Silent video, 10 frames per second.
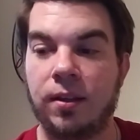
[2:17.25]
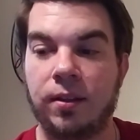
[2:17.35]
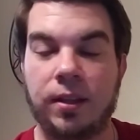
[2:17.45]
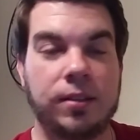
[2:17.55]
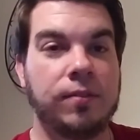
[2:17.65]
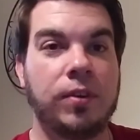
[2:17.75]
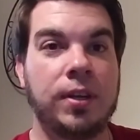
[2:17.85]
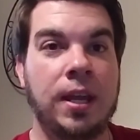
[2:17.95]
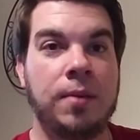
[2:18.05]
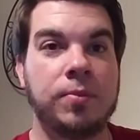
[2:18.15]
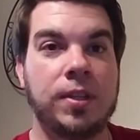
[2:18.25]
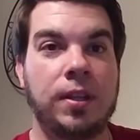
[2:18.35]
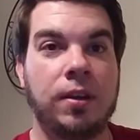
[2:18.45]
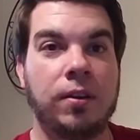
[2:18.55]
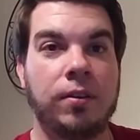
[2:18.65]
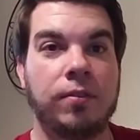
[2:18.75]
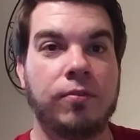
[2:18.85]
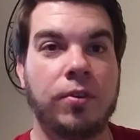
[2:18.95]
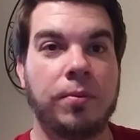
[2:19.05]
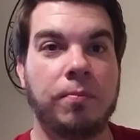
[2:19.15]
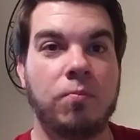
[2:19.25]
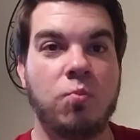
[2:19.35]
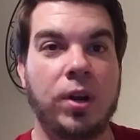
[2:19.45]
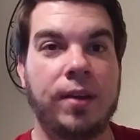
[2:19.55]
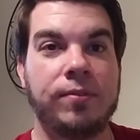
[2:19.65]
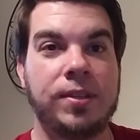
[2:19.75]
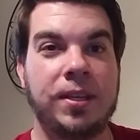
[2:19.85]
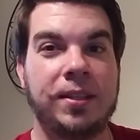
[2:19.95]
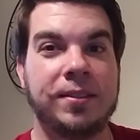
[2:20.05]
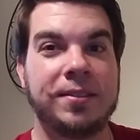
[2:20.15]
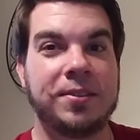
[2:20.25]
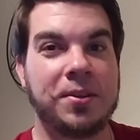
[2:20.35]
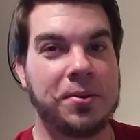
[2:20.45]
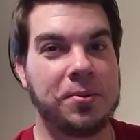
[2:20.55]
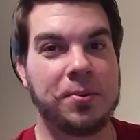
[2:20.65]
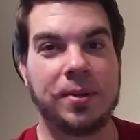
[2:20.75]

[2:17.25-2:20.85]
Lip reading: Lots of good names in there from what I've seen. So